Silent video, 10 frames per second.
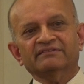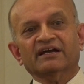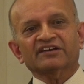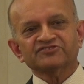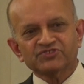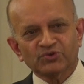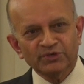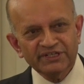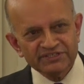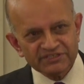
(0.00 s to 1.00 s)
the
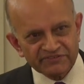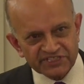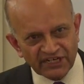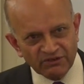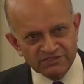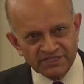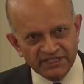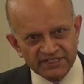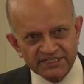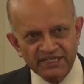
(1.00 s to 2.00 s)
custodians of
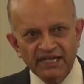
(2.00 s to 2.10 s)
shareholders,